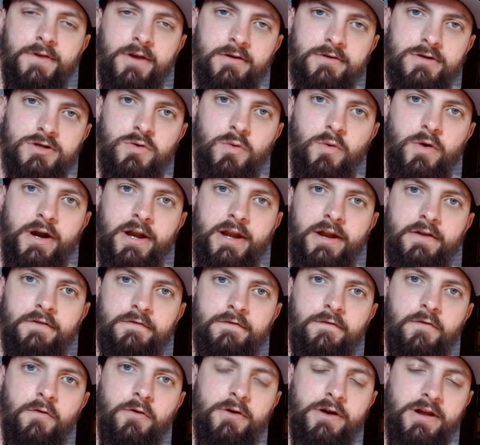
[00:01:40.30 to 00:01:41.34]
20 to
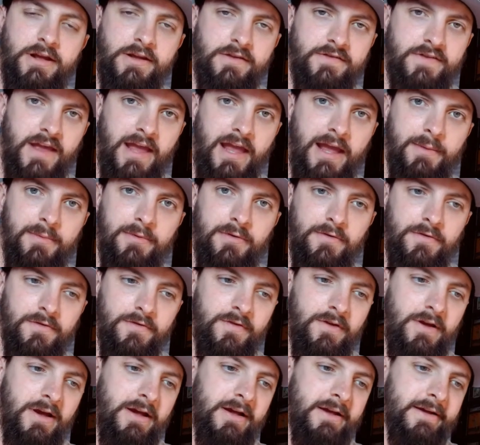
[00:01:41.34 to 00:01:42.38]
40
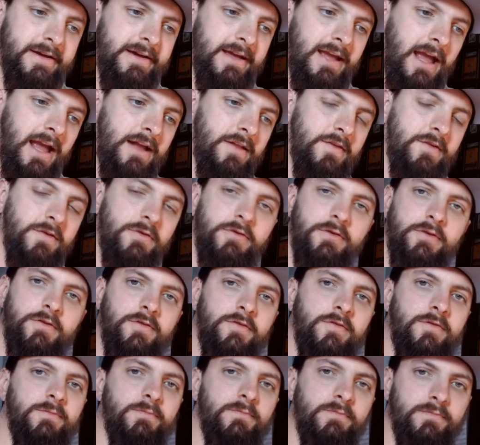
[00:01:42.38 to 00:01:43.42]
tables. And so
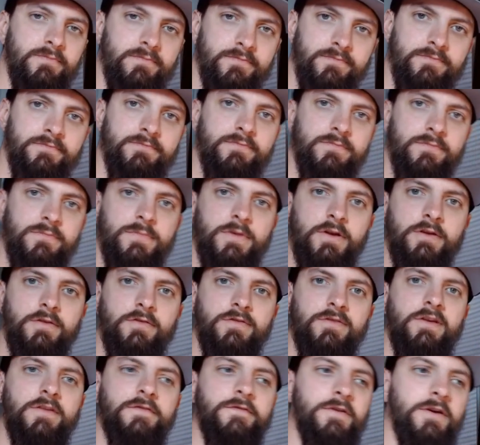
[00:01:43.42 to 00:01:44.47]
there's
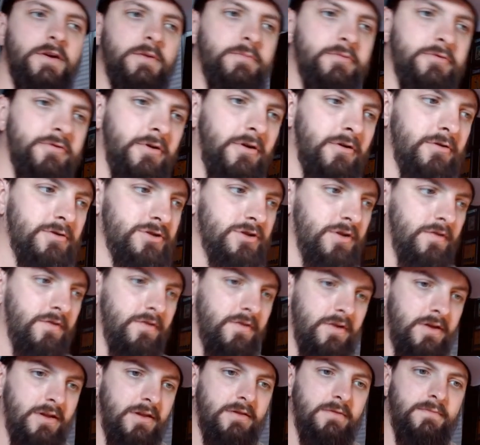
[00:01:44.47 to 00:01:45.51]
different
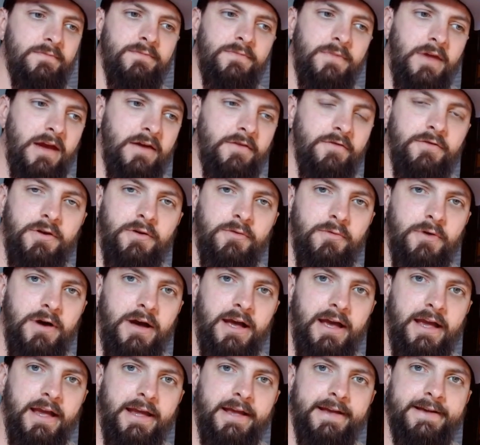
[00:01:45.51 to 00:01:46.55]
approaches in every
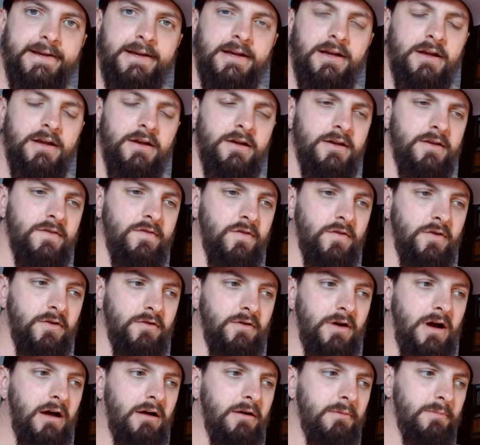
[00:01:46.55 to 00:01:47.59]
way.
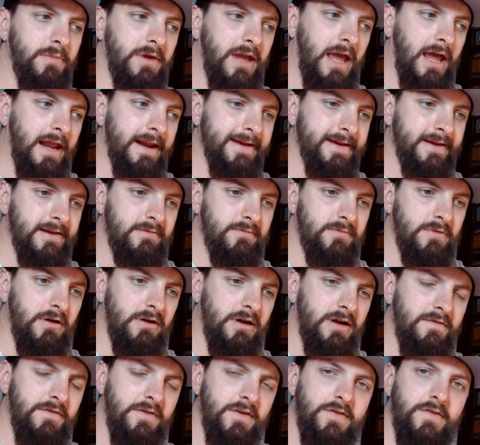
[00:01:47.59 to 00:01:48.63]
So I'll
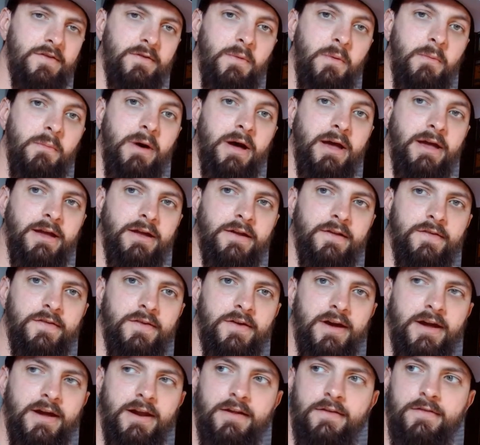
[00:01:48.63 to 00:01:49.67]
give you some of my
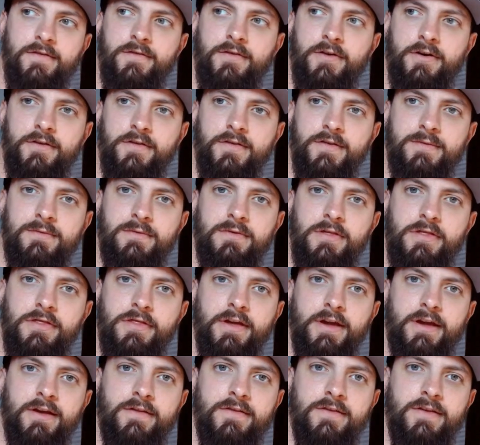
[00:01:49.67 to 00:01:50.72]
insight as far as some of the
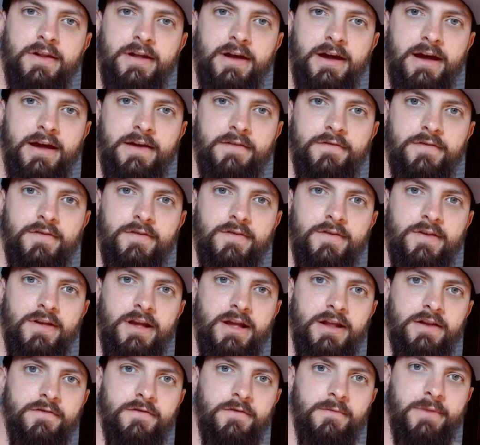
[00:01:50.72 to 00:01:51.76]
things that I've
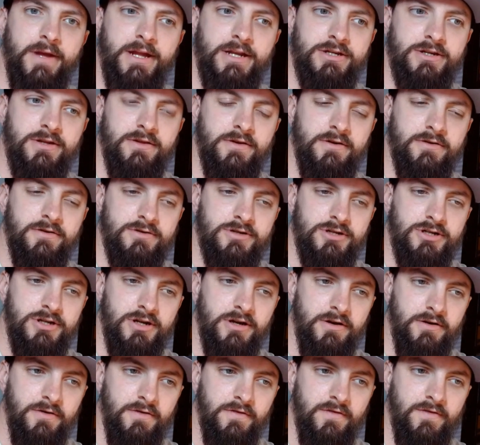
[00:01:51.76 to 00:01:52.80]
seen from each of those
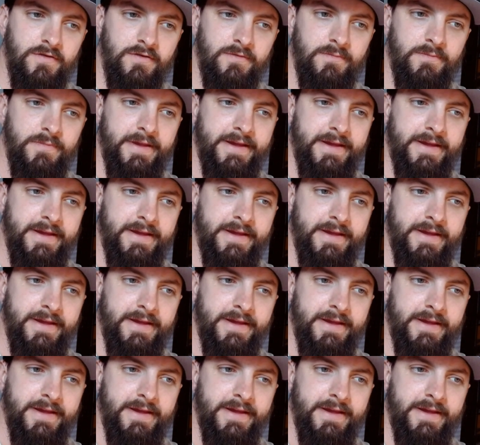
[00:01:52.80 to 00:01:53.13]
shows.